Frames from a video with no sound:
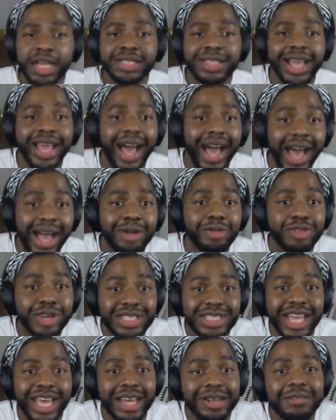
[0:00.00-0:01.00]
is a
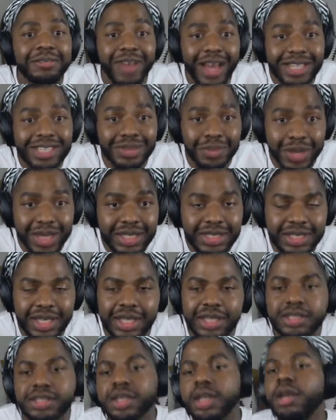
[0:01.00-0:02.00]
high-risk investment,
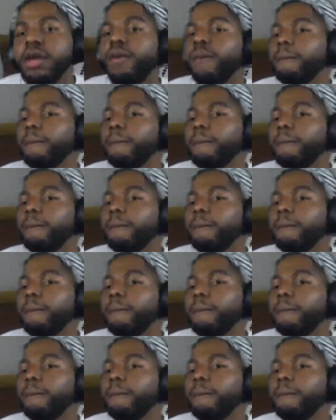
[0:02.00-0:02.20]
sis.